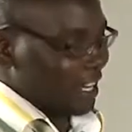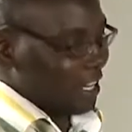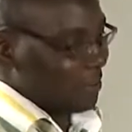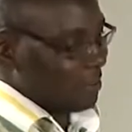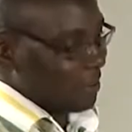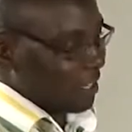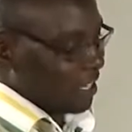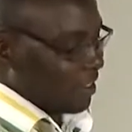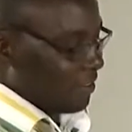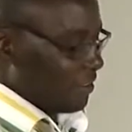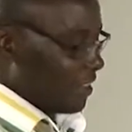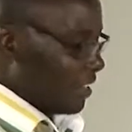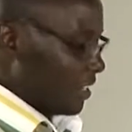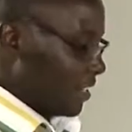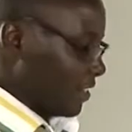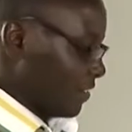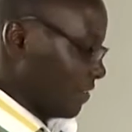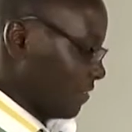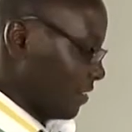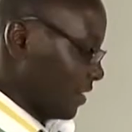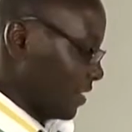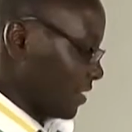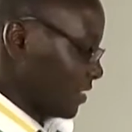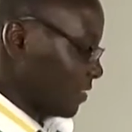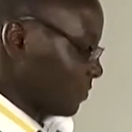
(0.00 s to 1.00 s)
Let me give a
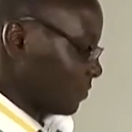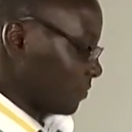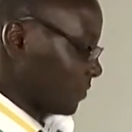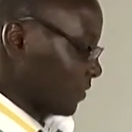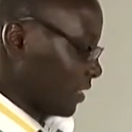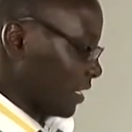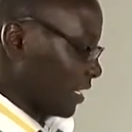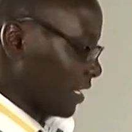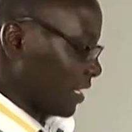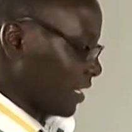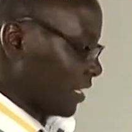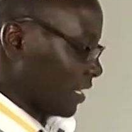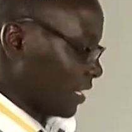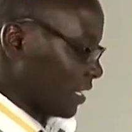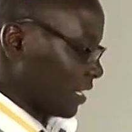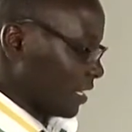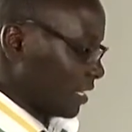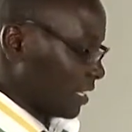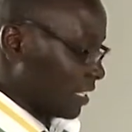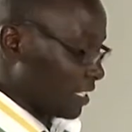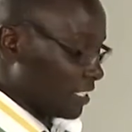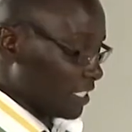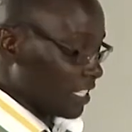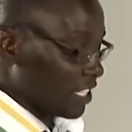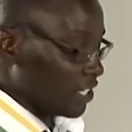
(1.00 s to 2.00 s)
difference, the
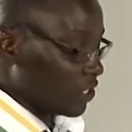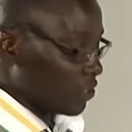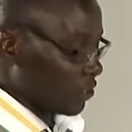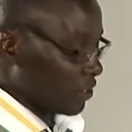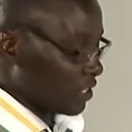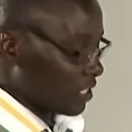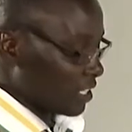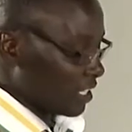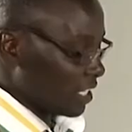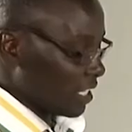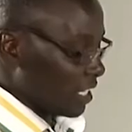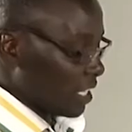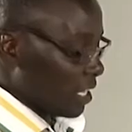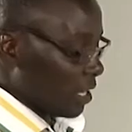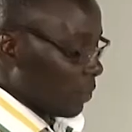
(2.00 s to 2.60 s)
distinctions.